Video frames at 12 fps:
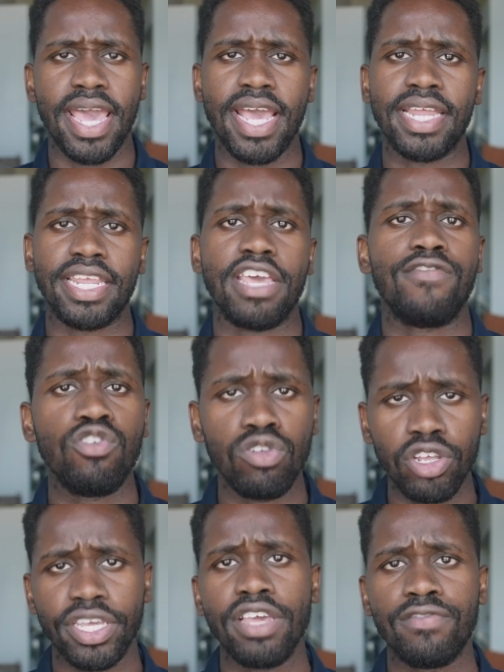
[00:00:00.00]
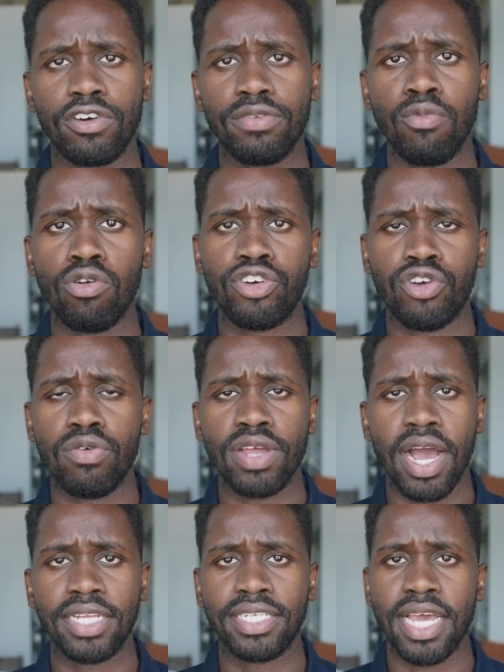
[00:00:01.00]
And if you're looking for more drone
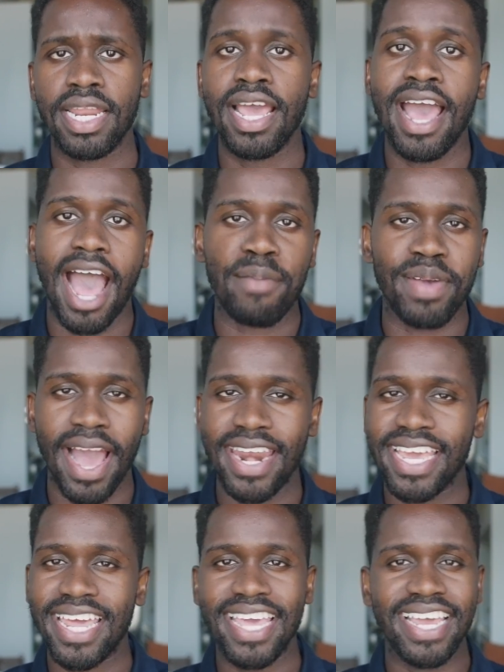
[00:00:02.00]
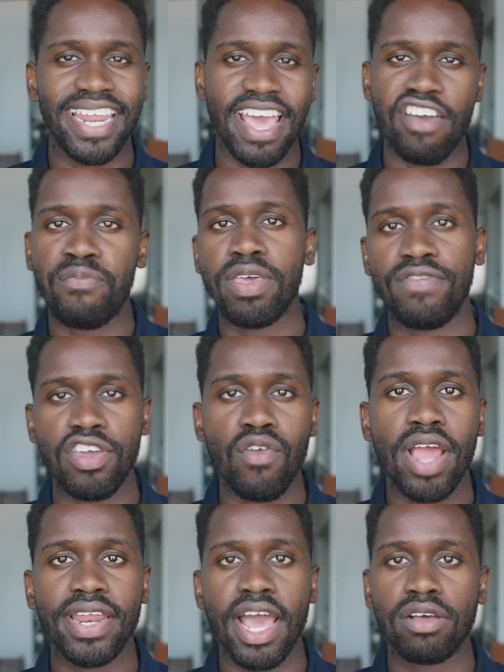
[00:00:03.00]
content, I'm kind of getting into FPV
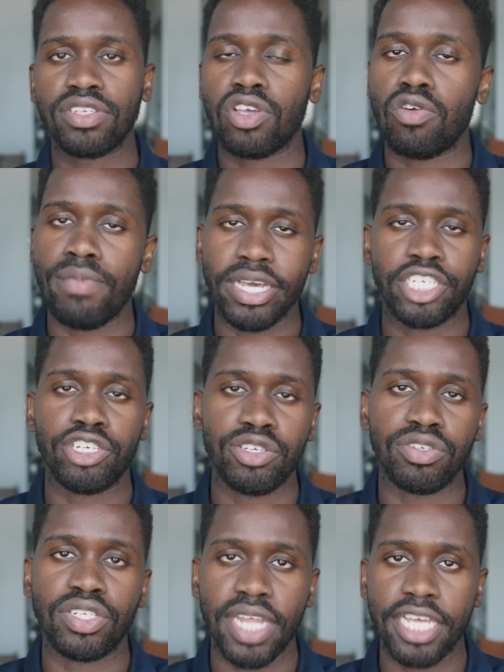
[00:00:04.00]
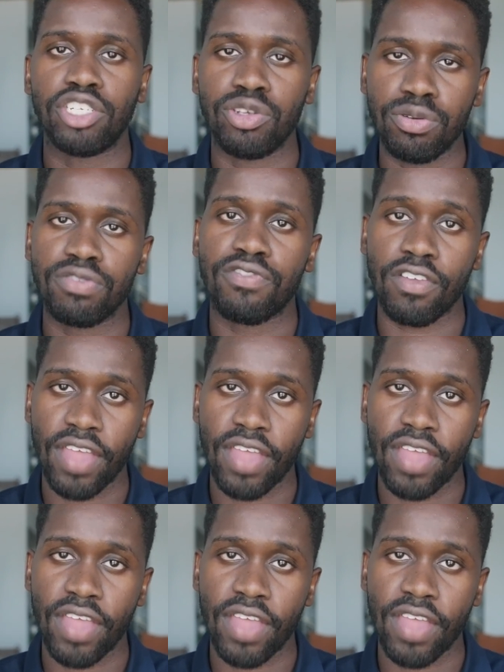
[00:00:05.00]
right now, so make sure you stay tuned for